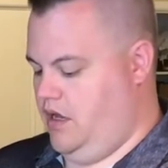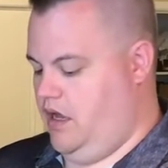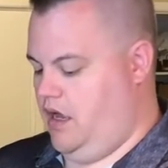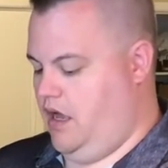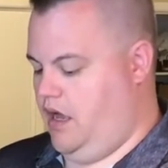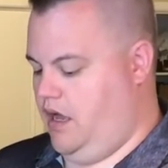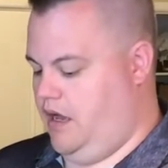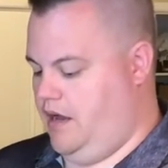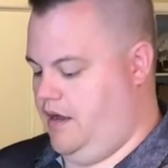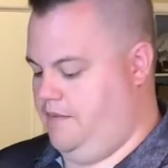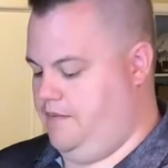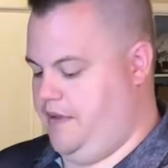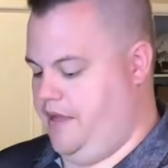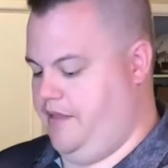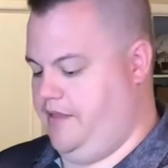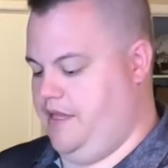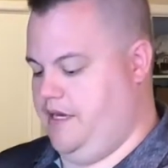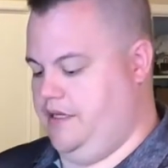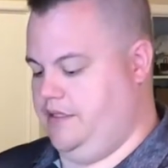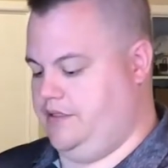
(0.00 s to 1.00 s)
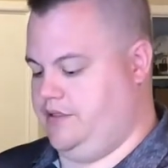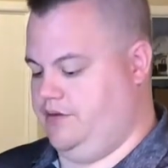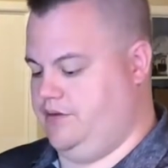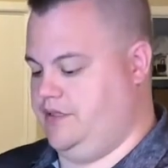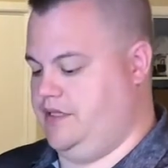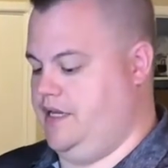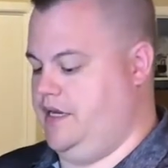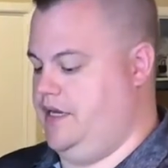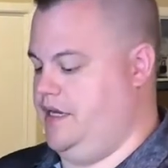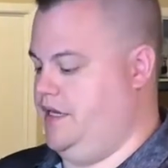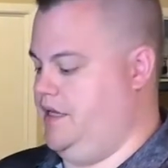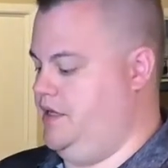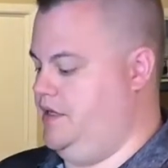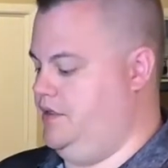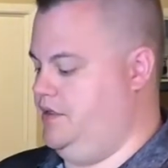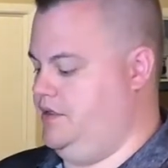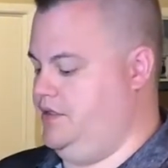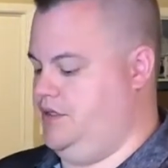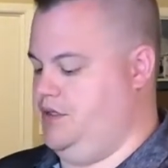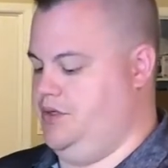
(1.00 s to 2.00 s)
And then it starts getting
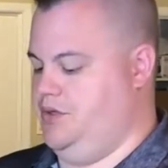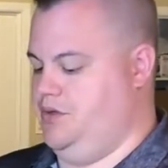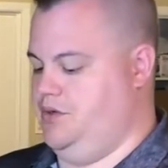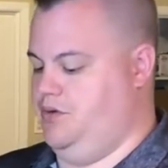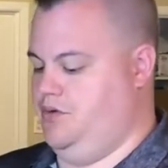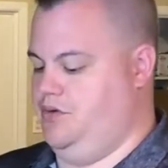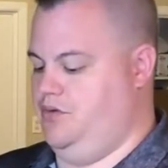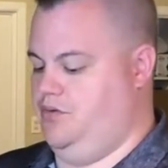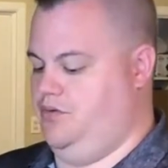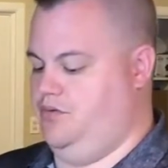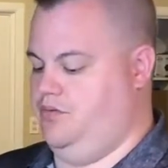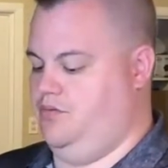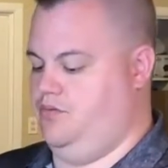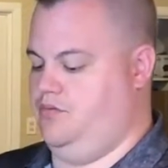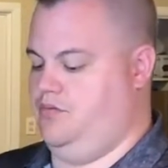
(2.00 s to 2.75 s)
into,